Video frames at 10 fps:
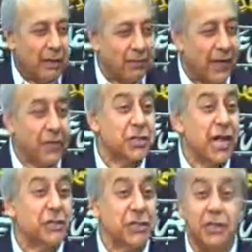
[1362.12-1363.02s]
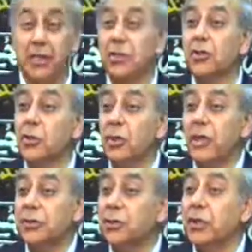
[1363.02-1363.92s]
fantastic that not
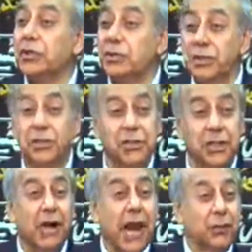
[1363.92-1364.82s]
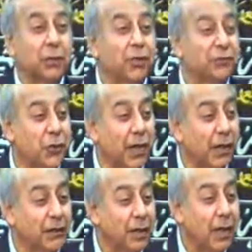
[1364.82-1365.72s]
only should it teach us the right way of doing
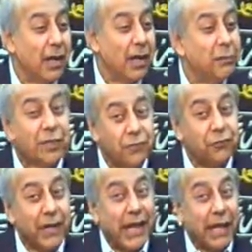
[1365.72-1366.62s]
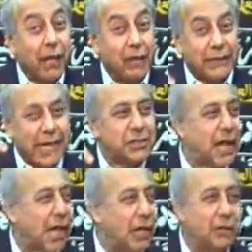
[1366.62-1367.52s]
it, but if we cannot
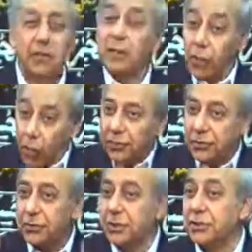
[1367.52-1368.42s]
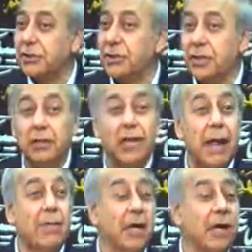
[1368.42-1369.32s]
attain it, also teach us the
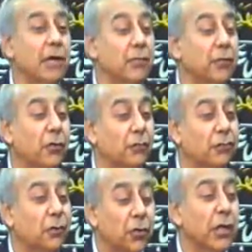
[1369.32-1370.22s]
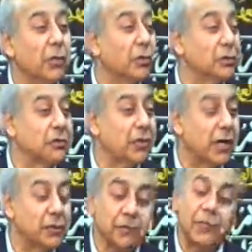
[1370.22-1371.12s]
remedy for, for doing what is
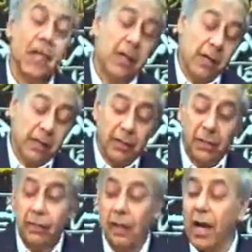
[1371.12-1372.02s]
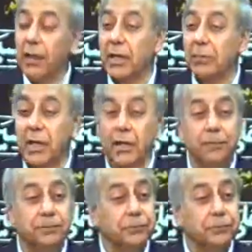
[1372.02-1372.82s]
right. Ahmad bin